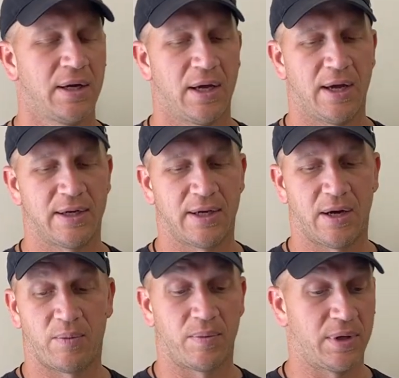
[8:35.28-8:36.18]
and
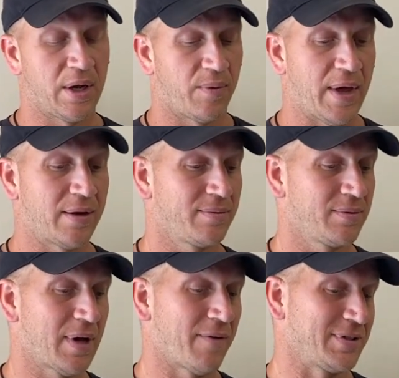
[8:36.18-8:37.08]
you know, that
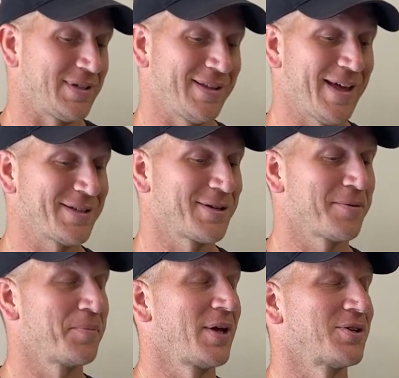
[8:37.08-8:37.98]
obviously that's
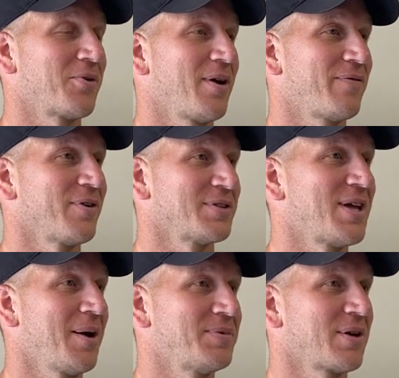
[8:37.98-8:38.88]
a great first
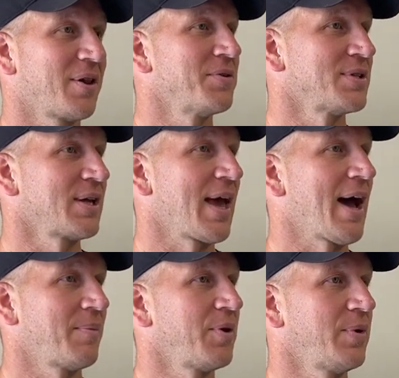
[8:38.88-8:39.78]
step to closing the
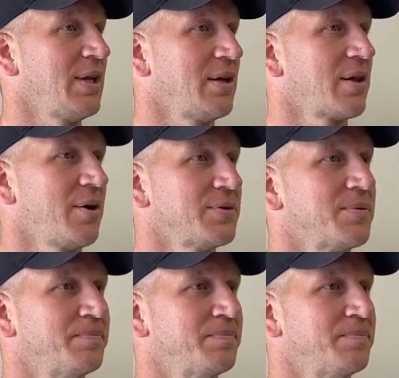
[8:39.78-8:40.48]
gap that we need to close.